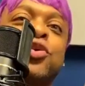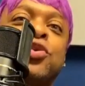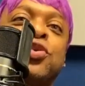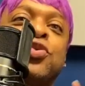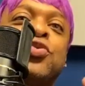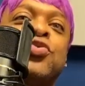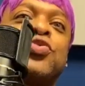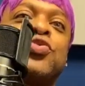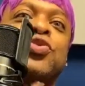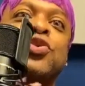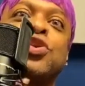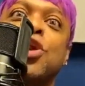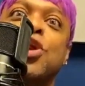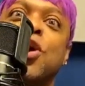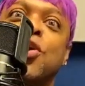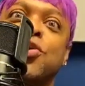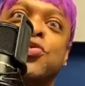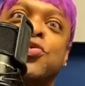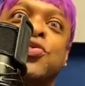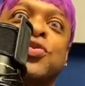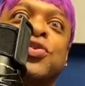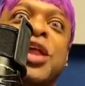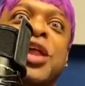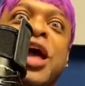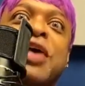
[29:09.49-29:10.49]
you can
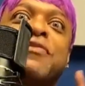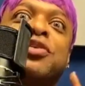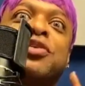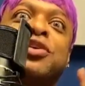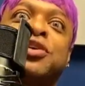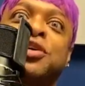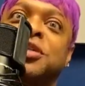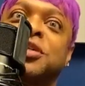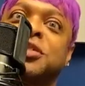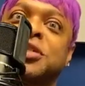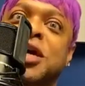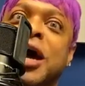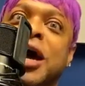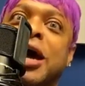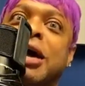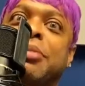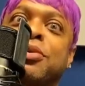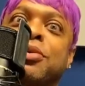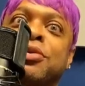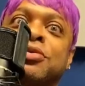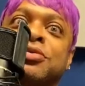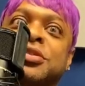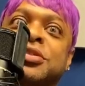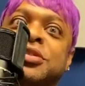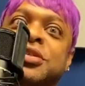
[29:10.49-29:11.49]
have a good time
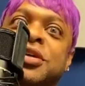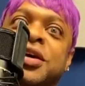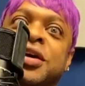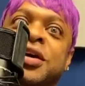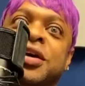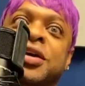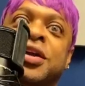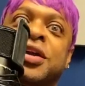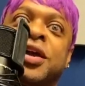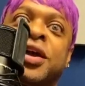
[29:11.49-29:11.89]
on set